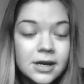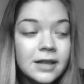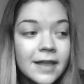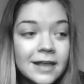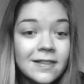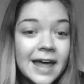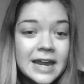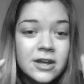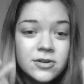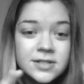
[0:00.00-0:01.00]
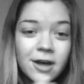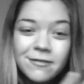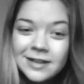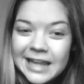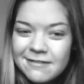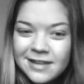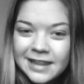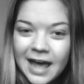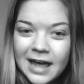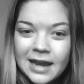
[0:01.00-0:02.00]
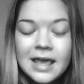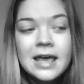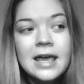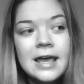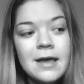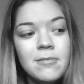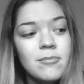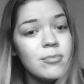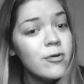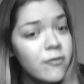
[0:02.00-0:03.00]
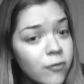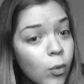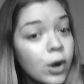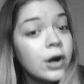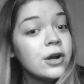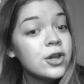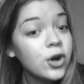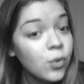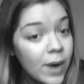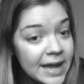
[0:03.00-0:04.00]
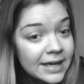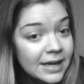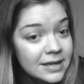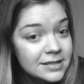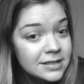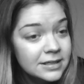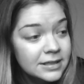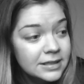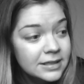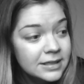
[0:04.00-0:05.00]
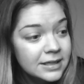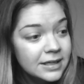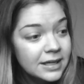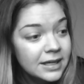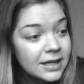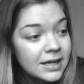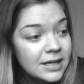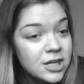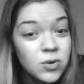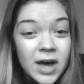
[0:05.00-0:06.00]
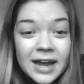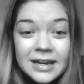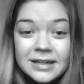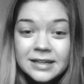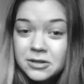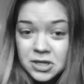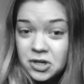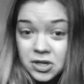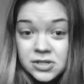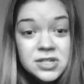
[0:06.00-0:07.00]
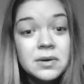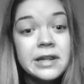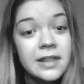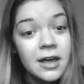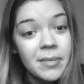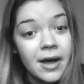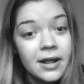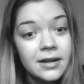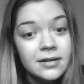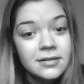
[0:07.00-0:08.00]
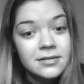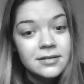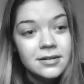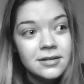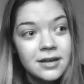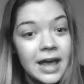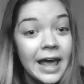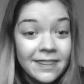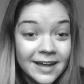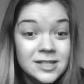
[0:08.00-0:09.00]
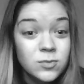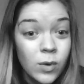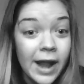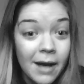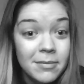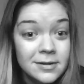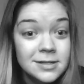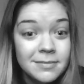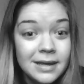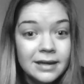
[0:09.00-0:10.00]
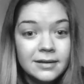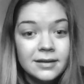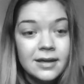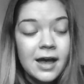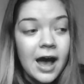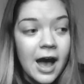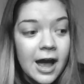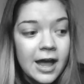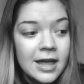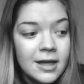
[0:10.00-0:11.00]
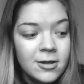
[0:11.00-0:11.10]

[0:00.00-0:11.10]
Like, letting yourself live in that. Before you're awakened, you couldn't do anything about it. And that's what happened to me. I